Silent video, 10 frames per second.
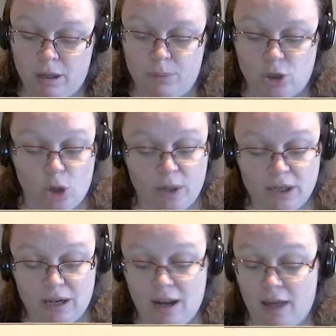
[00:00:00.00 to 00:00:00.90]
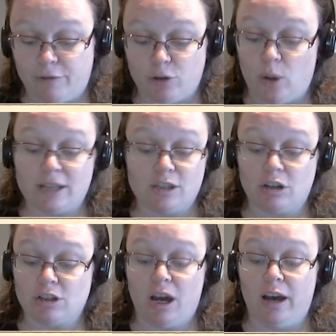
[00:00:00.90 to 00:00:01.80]
but no one can love who has
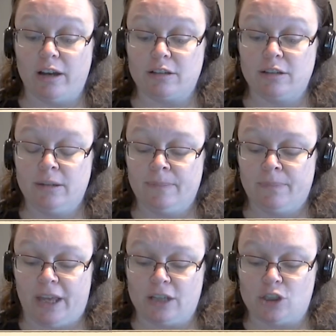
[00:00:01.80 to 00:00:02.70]
not a heart, and